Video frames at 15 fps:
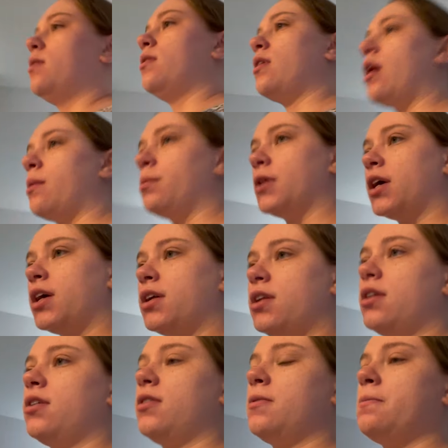I bled
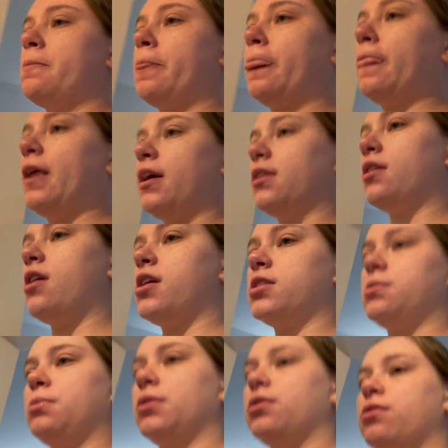at the
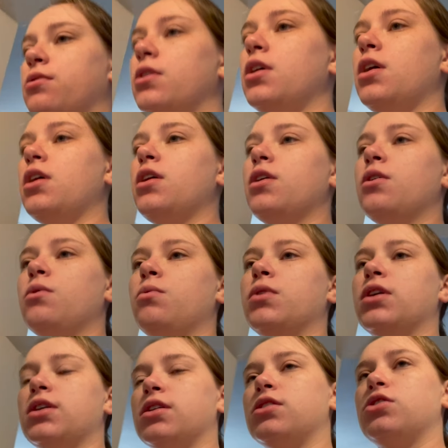hospital
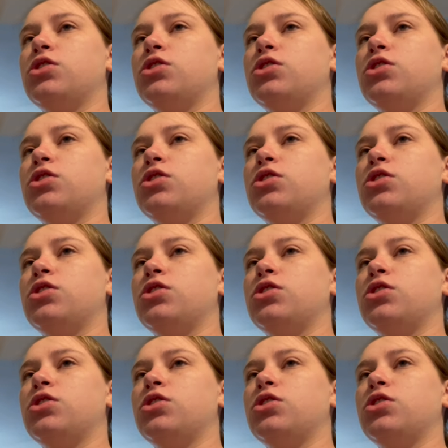when